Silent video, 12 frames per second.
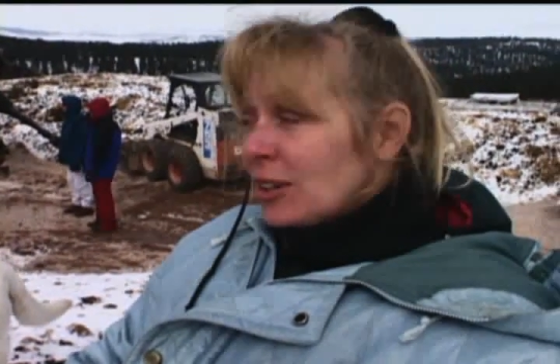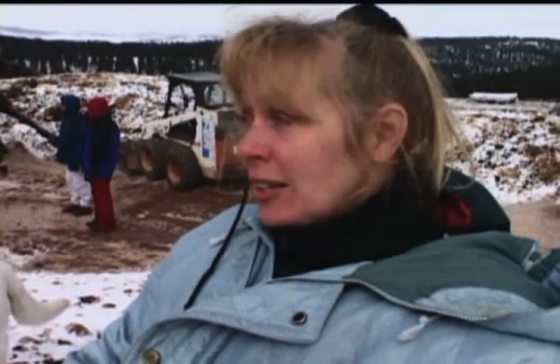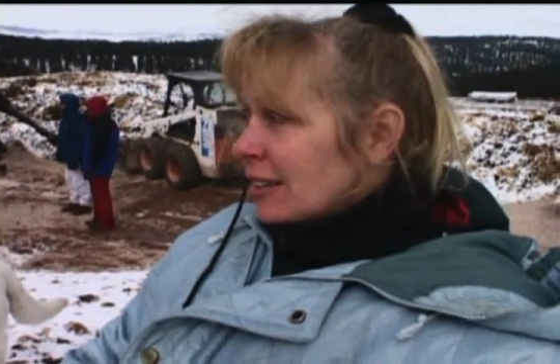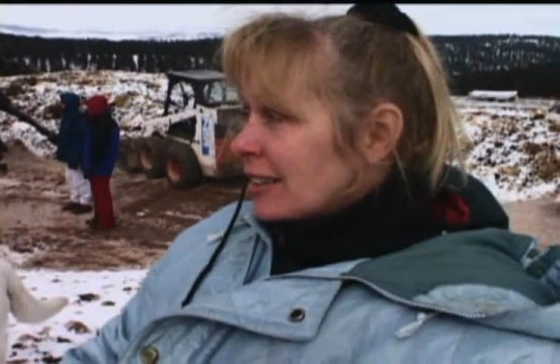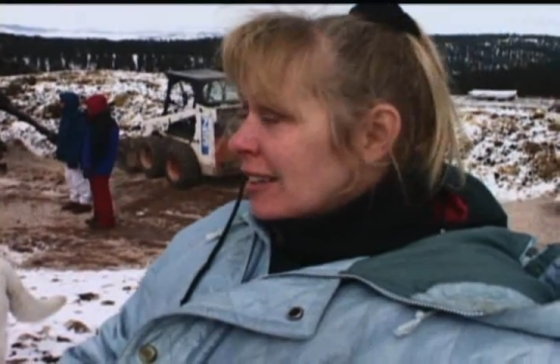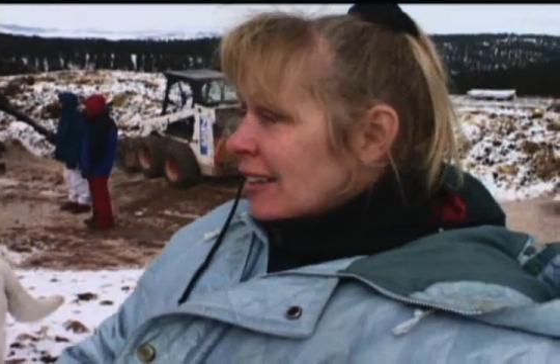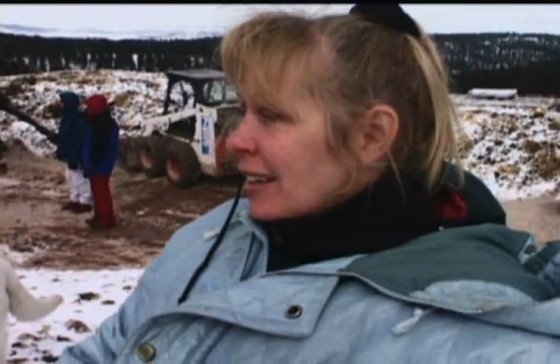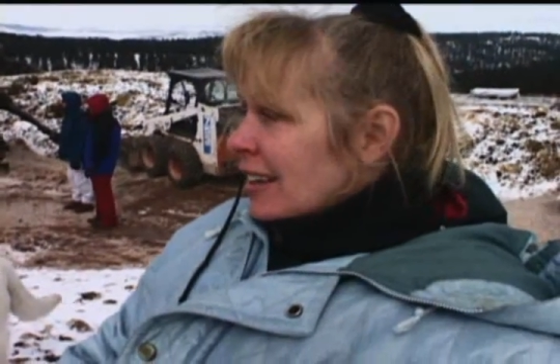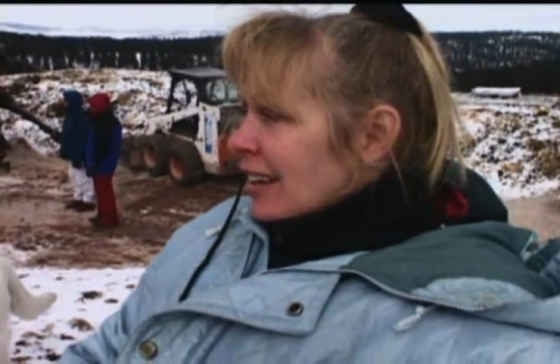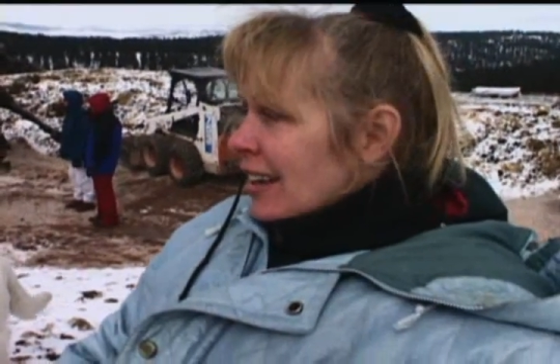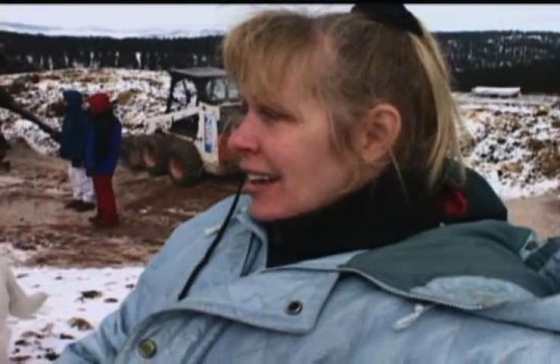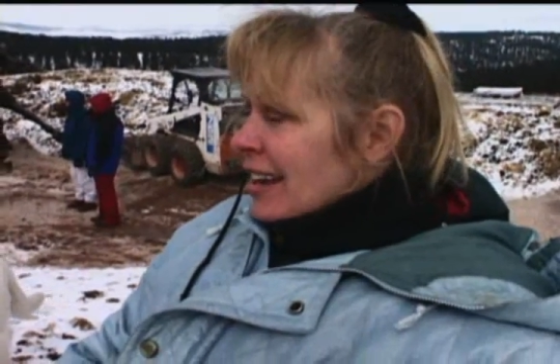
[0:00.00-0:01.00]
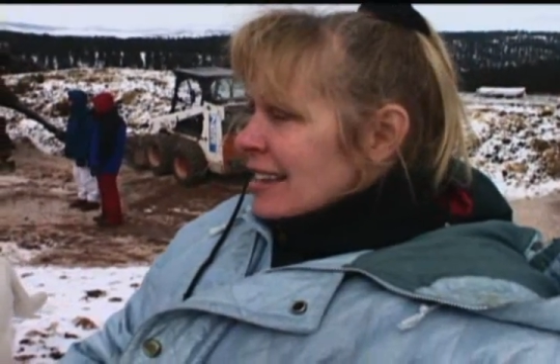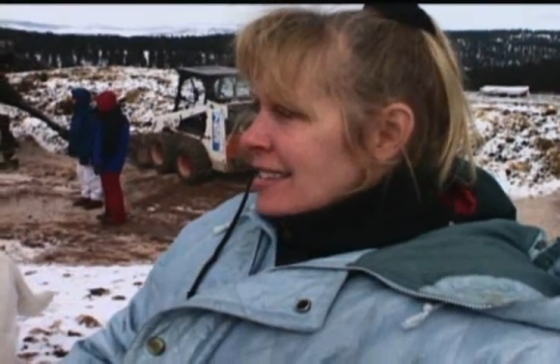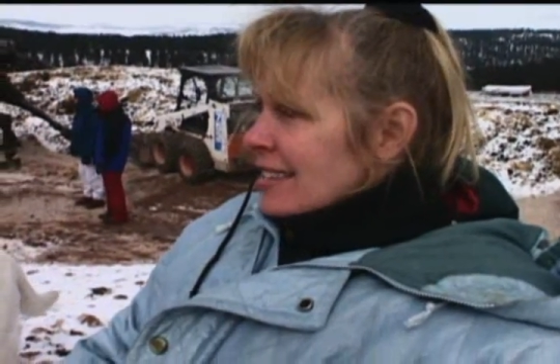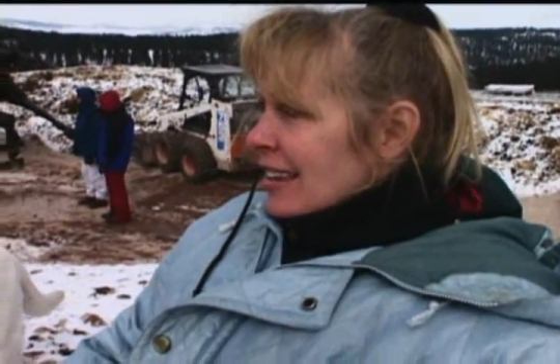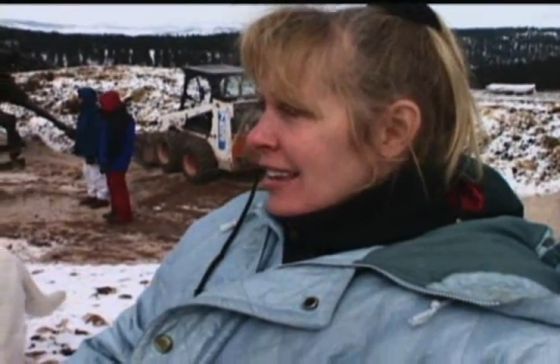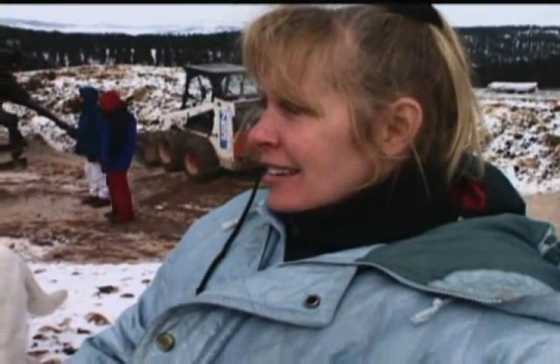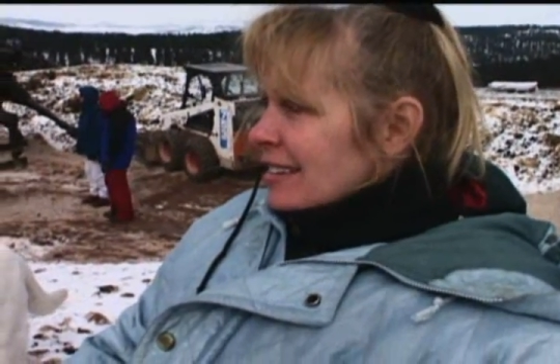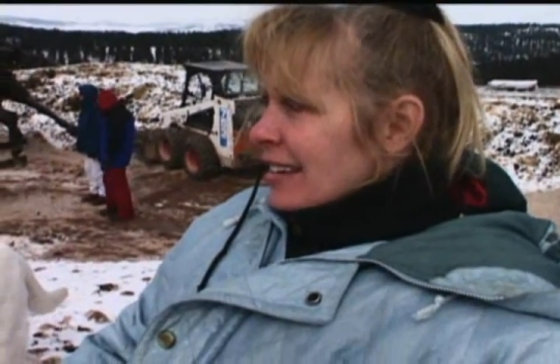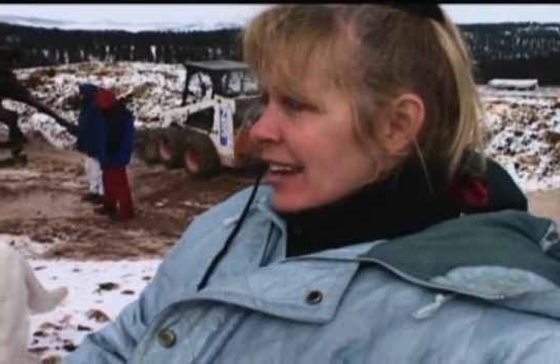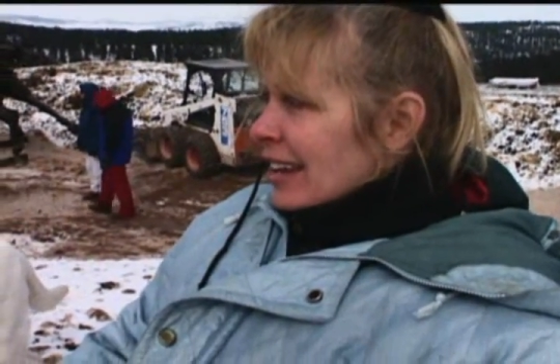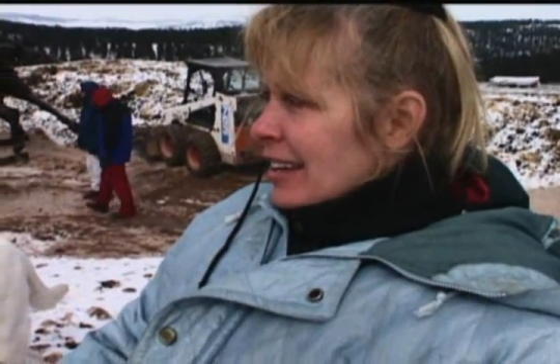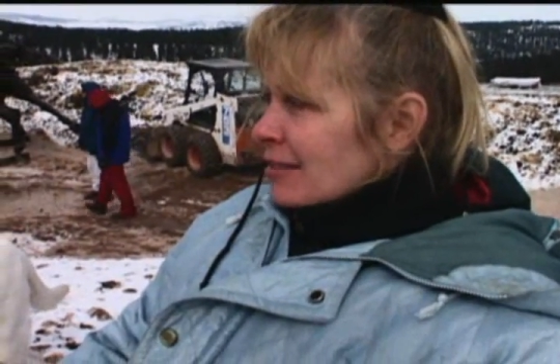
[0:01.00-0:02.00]
And I said,
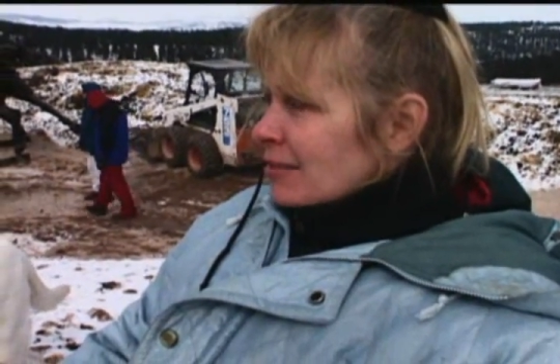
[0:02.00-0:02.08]
I